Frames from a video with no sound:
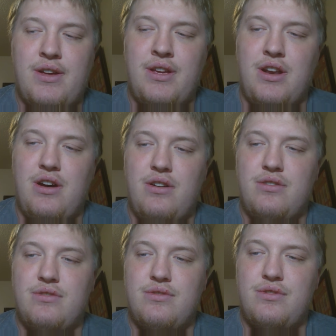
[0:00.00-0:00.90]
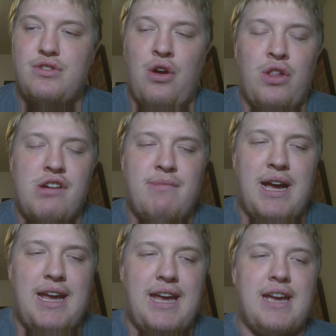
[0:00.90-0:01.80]
you know, don't let
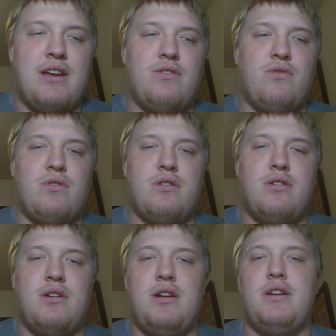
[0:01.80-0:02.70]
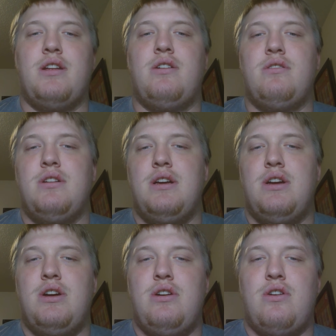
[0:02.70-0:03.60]
my aunt or, you know,
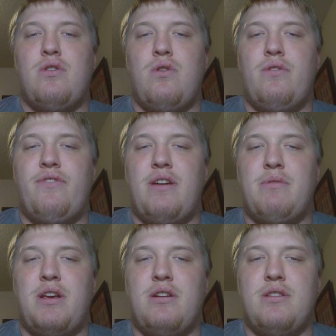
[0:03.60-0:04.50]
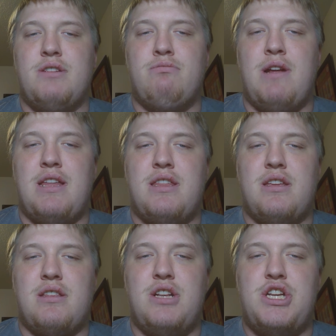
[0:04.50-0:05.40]
her whole family hear this, but I
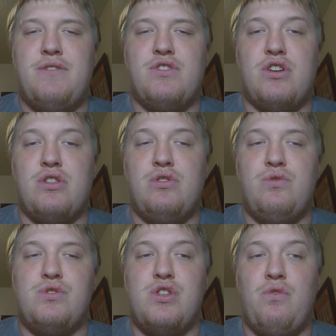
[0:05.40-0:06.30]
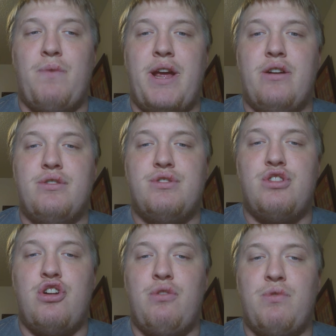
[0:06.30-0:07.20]
think the Chiefs are going to lose to the Raiders
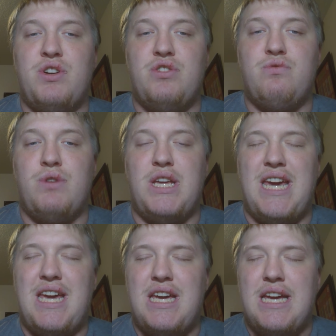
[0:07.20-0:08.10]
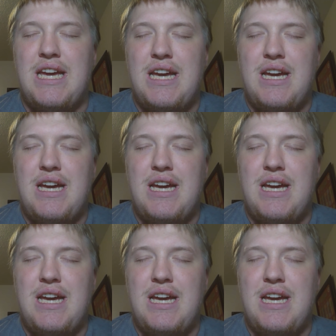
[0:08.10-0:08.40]
31-28.